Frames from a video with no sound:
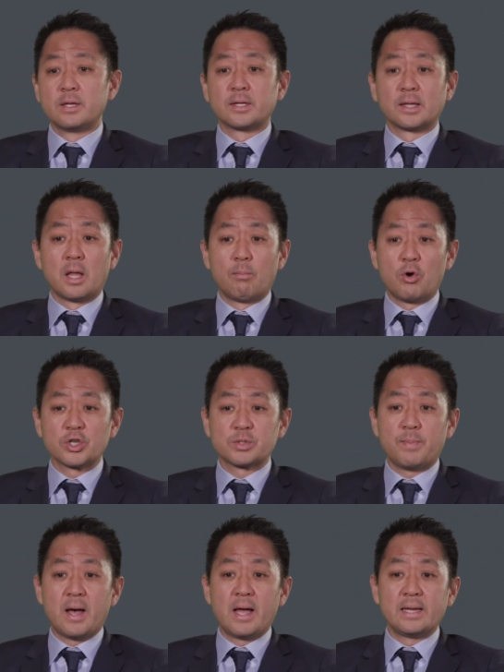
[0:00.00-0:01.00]
the lumbar
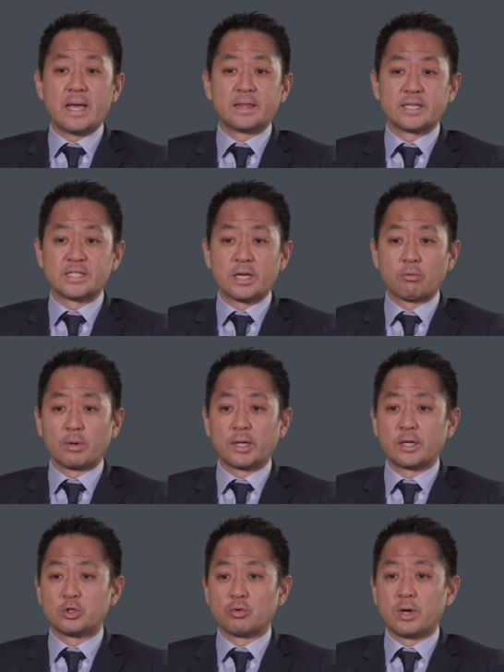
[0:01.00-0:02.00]
spine and the
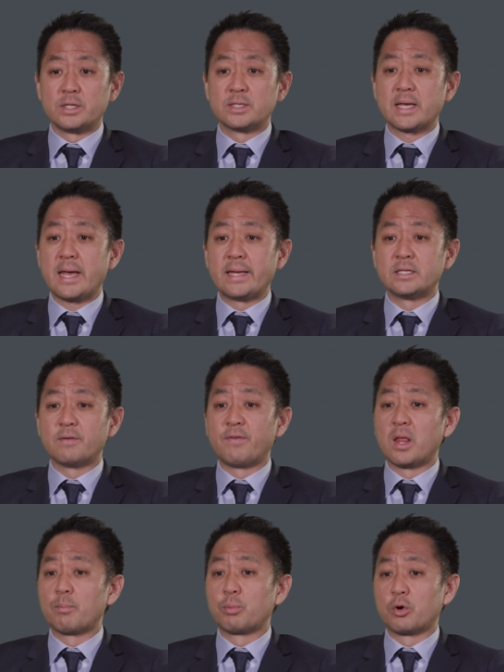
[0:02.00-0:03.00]
sacroiliac joints can
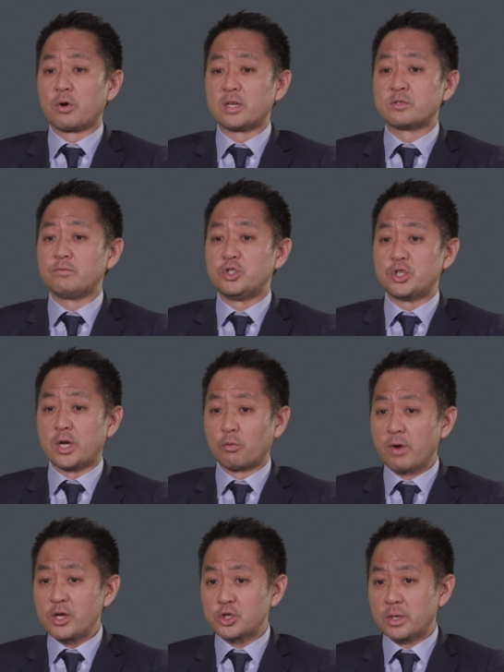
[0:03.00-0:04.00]
develop progressive
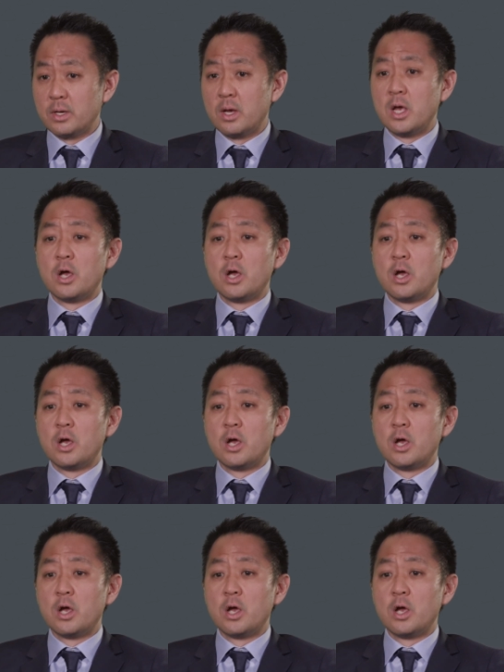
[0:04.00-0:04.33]
degeneration,